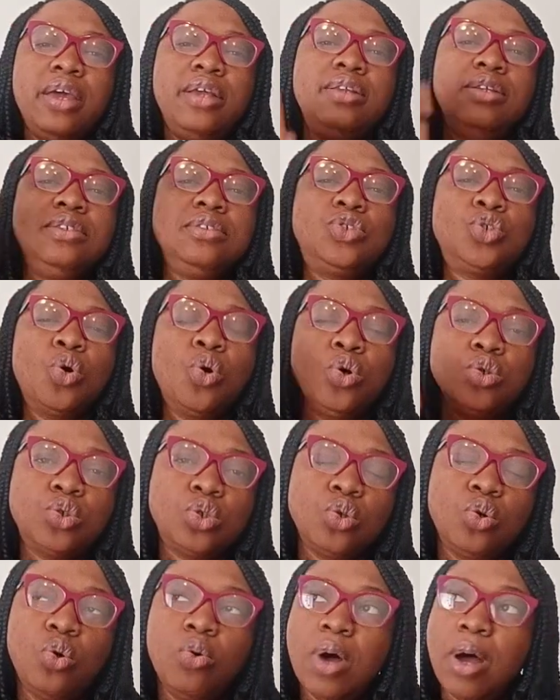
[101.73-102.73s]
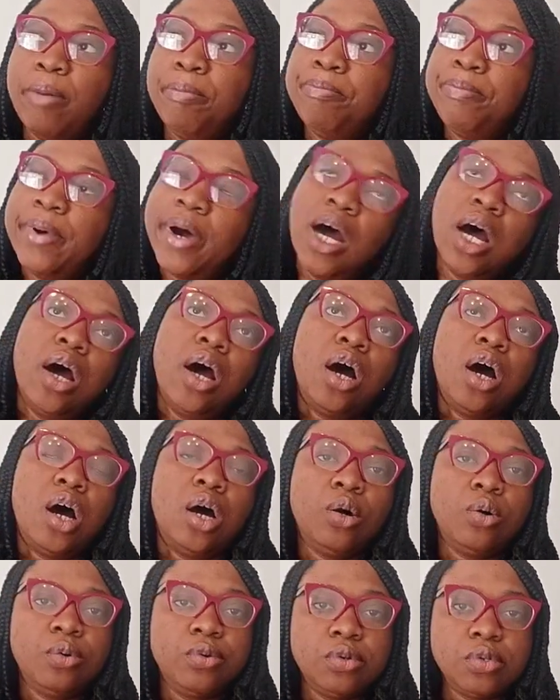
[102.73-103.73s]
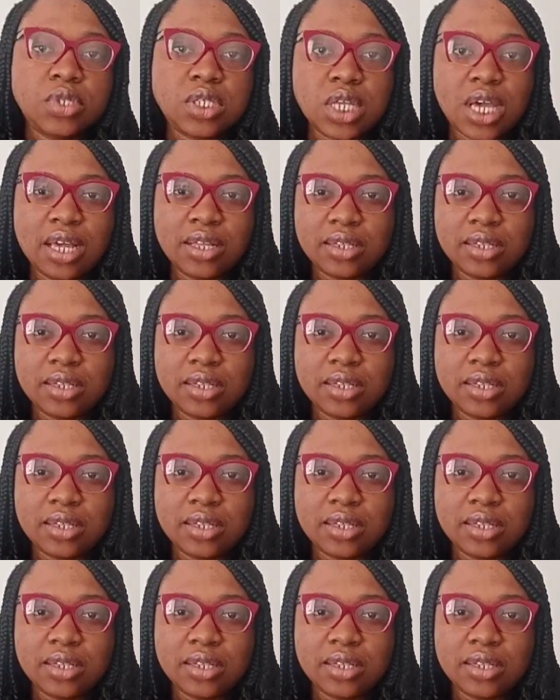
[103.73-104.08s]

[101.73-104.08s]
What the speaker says: in total about,